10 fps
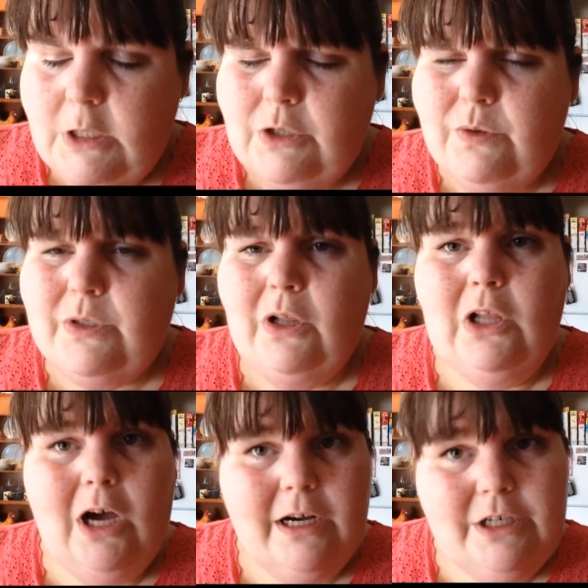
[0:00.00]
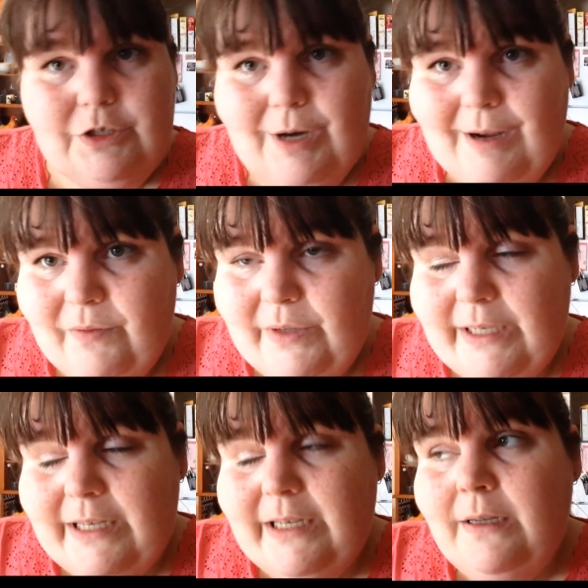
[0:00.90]
So there's a lot of
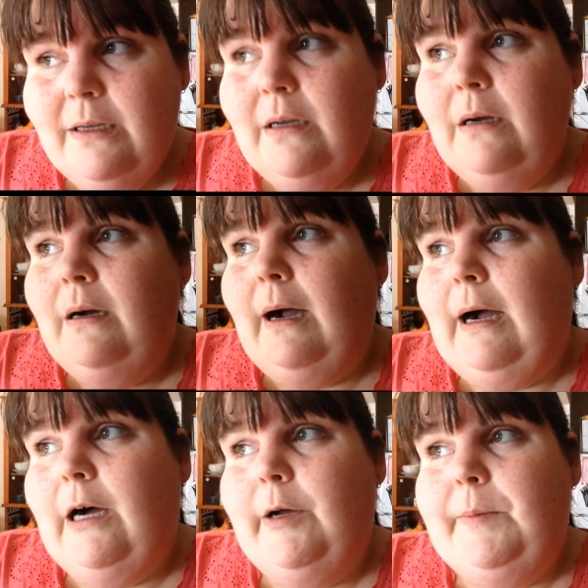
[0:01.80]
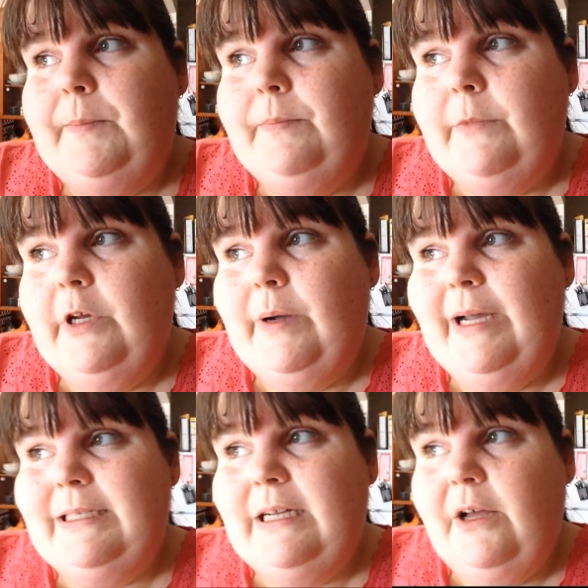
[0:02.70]
traffic. Um, you know, I
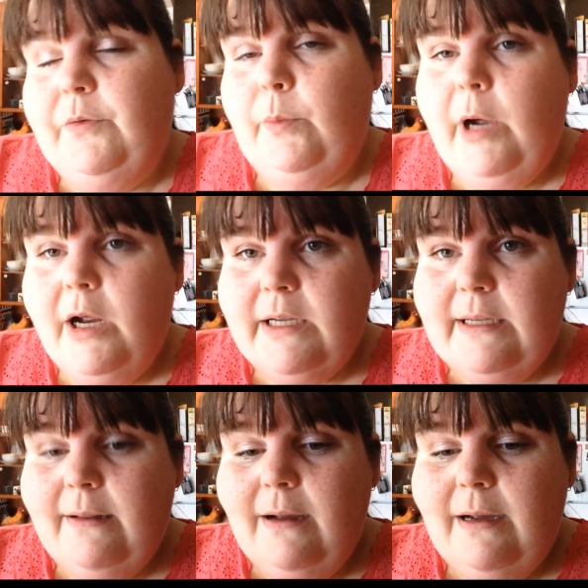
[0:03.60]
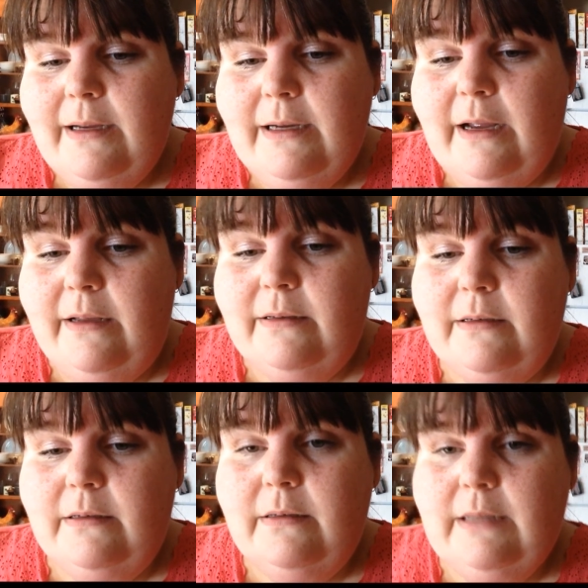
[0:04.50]
had to cut through a parking lot,
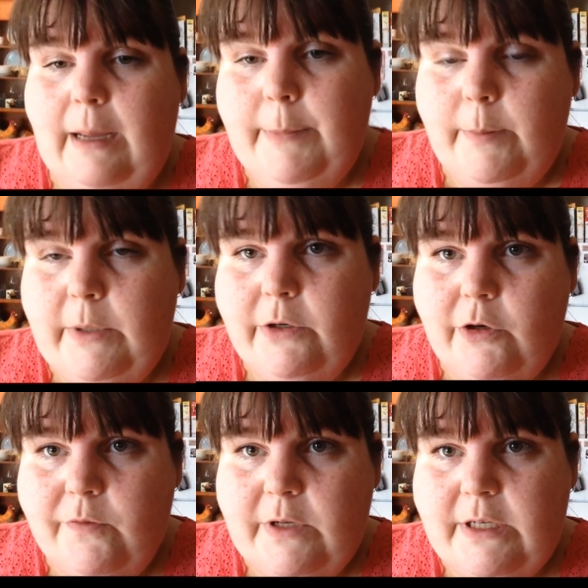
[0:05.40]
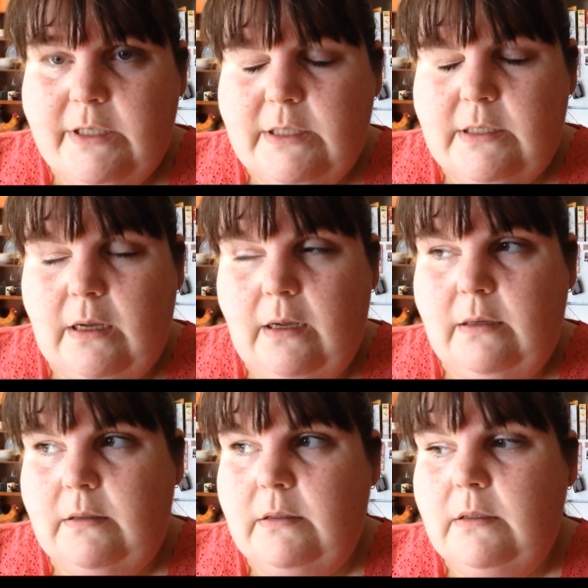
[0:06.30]
and that made me nervous.
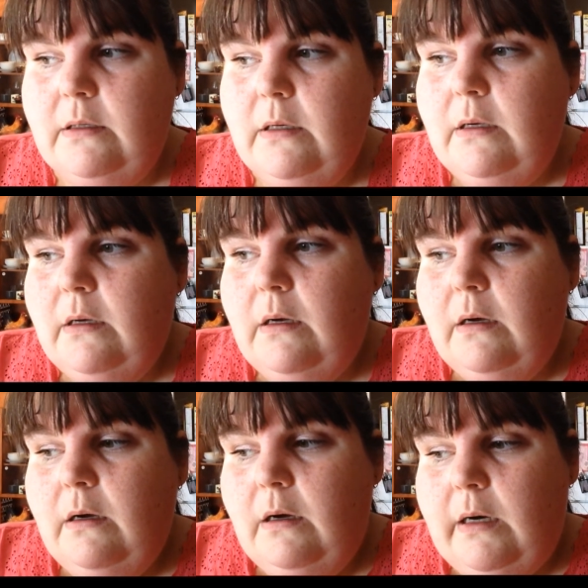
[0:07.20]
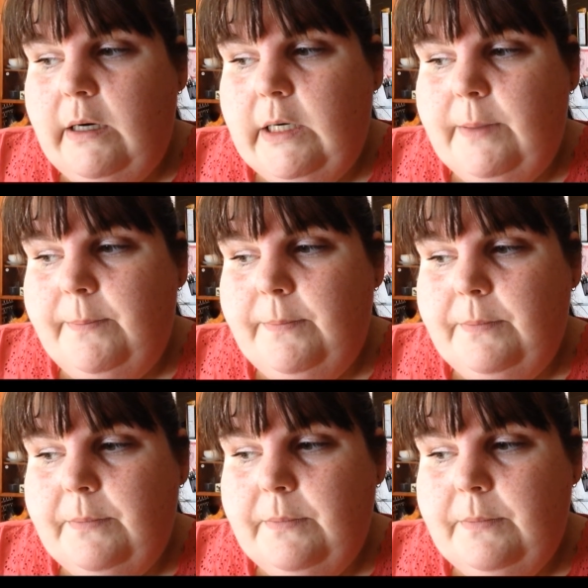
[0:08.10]
And
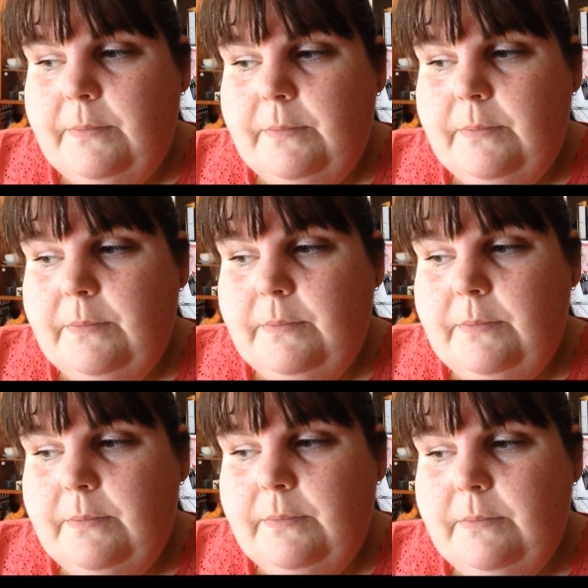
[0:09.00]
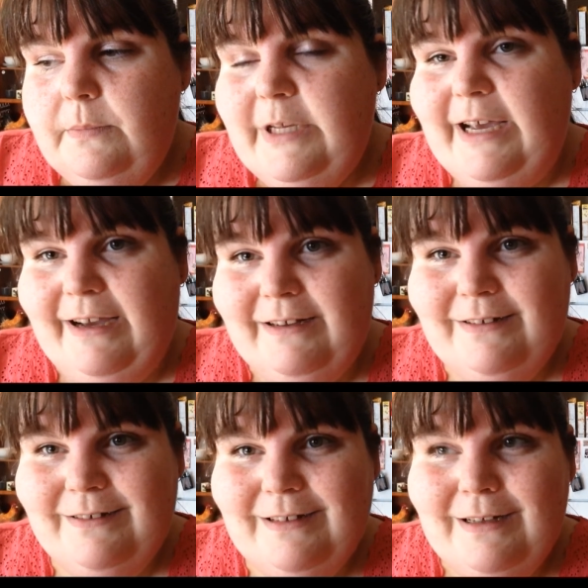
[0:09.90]
um, yeah,
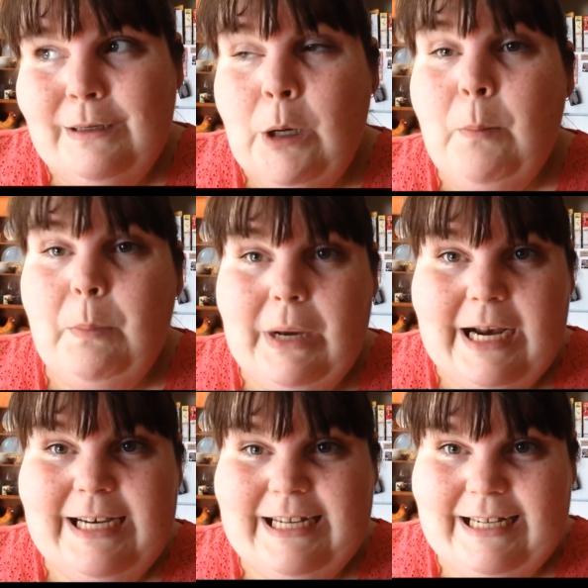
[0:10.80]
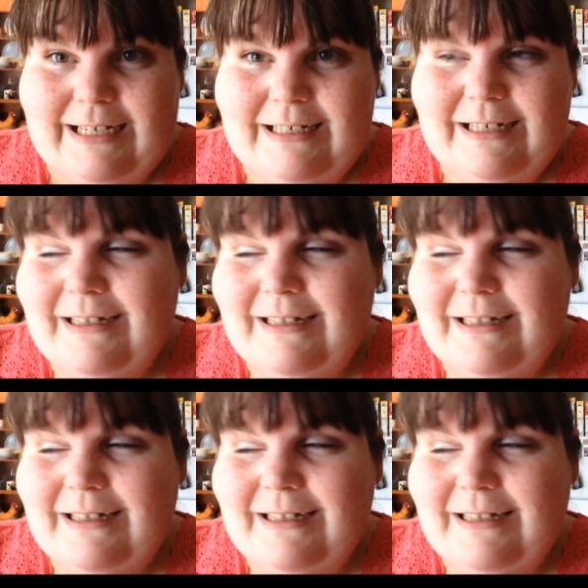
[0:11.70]
but I did it.